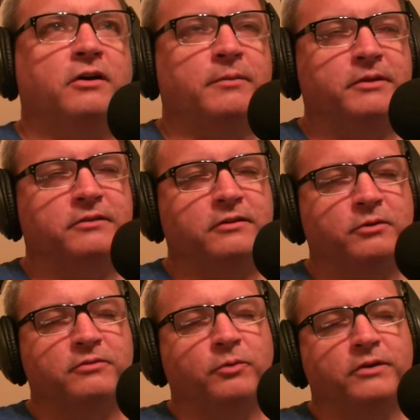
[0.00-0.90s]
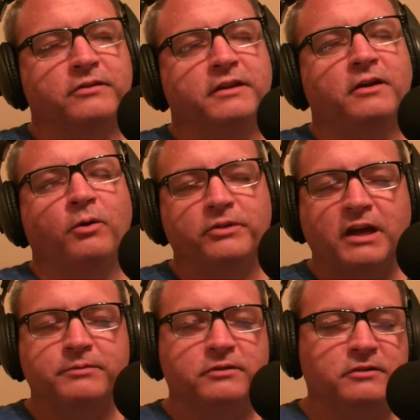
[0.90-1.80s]
I'm listening to her voice, and the whole
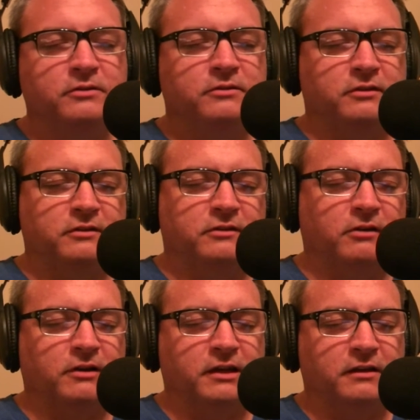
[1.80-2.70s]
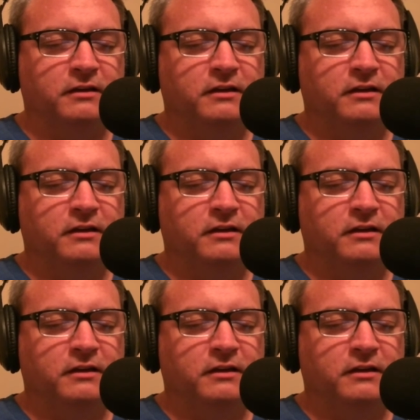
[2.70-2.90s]
time she's talking,